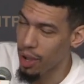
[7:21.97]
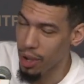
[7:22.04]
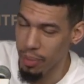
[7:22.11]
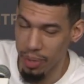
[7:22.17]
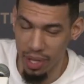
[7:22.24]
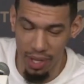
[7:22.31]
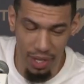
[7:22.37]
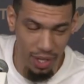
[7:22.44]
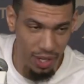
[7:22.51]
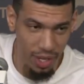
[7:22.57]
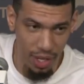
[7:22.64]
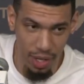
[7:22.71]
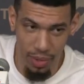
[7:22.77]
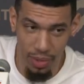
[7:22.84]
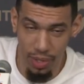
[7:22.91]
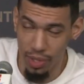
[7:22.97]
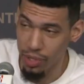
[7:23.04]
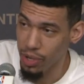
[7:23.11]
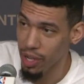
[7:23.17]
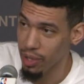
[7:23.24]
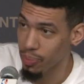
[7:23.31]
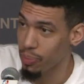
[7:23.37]
Oh, man. It
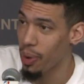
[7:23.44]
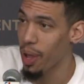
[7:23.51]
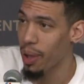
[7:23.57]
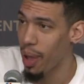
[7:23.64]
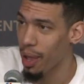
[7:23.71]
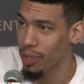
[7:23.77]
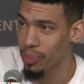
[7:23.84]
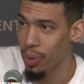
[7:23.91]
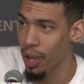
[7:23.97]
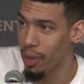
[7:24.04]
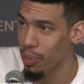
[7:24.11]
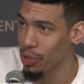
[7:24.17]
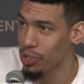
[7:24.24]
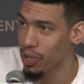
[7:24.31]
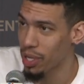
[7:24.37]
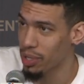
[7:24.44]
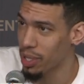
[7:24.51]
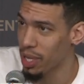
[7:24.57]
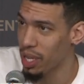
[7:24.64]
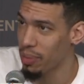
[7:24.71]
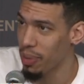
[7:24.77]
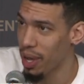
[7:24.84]
was I was probably more stressed
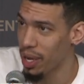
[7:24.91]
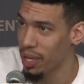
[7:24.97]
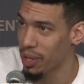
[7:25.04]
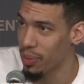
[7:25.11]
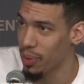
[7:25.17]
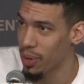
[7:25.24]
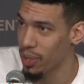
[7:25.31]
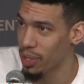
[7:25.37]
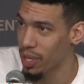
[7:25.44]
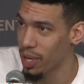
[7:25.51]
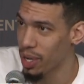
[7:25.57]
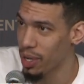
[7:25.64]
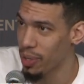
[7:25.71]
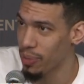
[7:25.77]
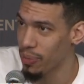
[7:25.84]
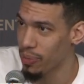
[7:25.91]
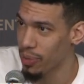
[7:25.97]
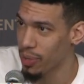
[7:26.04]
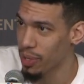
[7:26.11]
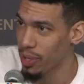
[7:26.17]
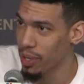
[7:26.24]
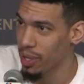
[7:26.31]
than anybody in the world there. It
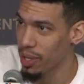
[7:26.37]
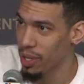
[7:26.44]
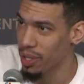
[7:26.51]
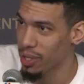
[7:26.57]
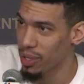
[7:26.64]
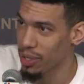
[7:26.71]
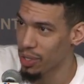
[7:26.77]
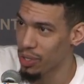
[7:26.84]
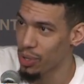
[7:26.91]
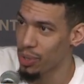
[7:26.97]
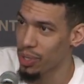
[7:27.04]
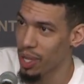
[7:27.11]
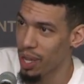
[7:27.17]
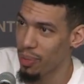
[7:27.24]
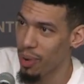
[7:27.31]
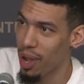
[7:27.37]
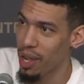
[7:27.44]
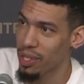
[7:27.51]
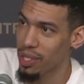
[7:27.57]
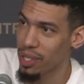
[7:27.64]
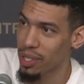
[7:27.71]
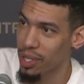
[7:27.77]
was a suicide
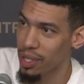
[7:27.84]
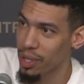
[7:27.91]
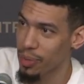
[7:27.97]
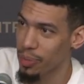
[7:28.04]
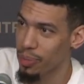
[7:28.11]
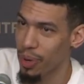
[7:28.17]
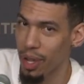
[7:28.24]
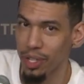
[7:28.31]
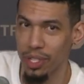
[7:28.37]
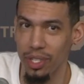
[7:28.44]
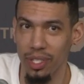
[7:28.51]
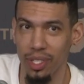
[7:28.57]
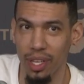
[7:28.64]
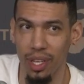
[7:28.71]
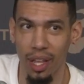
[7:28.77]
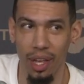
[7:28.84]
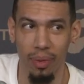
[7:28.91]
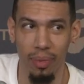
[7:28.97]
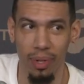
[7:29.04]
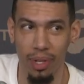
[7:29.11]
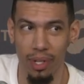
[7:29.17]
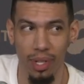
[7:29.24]
watch. Probably shouldn't say that.
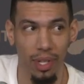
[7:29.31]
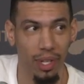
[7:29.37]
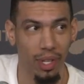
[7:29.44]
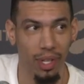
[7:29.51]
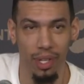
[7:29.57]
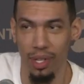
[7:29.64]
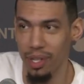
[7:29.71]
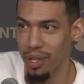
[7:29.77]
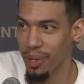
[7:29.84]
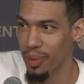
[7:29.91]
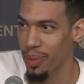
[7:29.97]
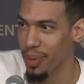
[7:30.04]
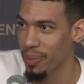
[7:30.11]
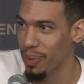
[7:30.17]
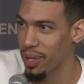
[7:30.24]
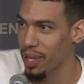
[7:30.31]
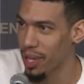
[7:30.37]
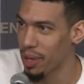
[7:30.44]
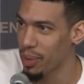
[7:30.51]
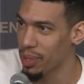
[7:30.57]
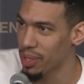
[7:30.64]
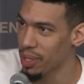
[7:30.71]
But yeah,
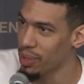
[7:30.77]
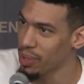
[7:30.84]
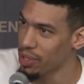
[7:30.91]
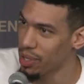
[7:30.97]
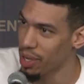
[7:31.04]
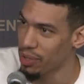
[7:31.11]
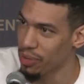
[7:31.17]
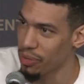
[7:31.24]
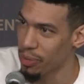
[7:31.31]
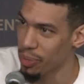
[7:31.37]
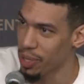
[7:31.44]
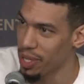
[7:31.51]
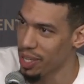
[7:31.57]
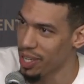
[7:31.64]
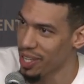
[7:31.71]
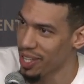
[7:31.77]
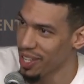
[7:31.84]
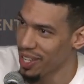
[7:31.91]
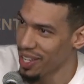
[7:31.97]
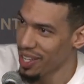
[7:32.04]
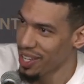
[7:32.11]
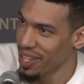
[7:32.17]
it was stressful for me, and
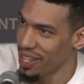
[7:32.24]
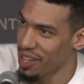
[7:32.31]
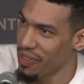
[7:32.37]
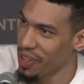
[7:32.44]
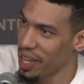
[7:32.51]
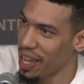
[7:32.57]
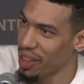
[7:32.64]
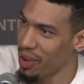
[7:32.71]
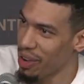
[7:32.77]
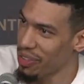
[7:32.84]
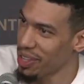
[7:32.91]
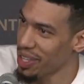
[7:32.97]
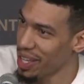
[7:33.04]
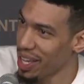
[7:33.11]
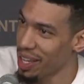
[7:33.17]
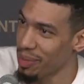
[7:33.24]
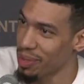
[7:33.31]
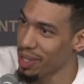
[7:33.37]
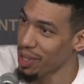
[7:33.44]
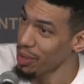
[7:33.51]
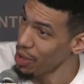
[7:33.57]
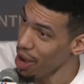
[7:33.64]
even Caleb after the game was
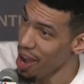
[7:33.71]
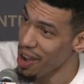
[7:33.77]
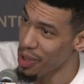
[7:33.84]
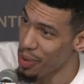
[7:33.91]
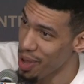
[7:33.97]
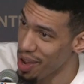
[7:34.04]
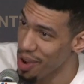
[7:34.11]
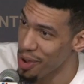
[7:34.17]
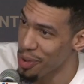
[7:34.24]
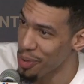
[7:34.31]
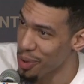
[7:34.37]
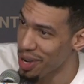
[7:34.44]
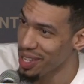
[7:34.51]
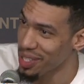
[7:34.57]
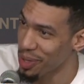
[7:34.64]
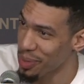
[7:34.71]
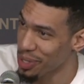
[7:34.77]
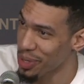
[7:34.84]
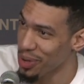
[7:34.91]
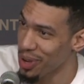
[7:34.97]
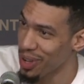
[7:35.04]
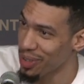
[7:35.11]
like, "You all right? You here? You with us? Or what's
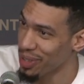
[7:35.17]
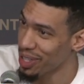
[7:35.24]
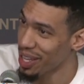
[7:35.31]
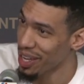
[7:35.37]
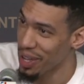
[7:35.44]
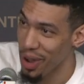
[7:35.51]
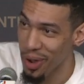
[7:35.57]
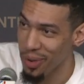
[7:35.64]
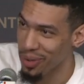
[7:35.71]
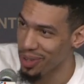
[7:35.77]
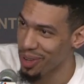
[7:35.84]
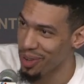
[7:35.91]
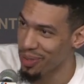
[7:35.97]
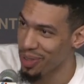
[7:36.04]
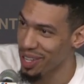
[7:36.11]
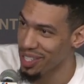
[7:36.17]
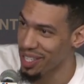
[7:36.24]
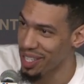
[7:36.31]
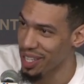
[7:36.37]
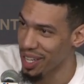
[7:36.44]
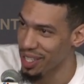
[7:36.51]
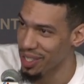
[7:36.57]
going on? Let it go, you know, flush it."